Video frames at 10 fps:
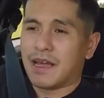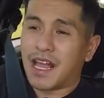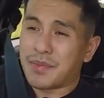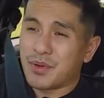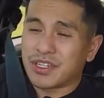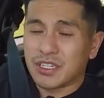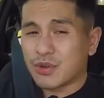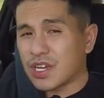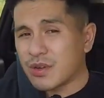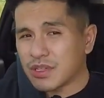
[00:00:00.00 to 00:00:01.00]
A lot of people could
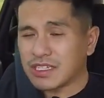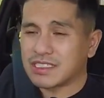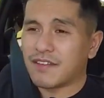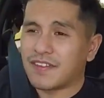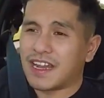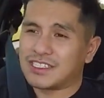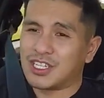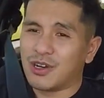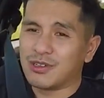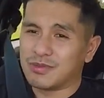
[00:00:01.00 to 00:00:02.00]
agree with the stuff that I
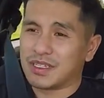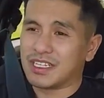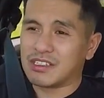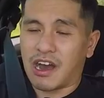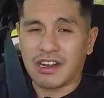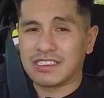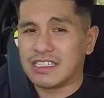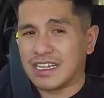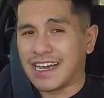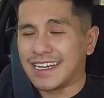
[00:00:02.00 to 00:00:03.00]
chose because
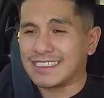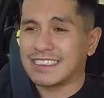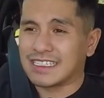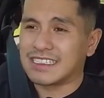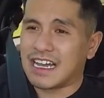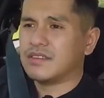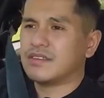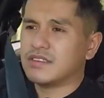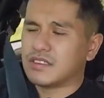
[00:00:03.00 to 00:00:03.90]
honestly it kind of sticks out.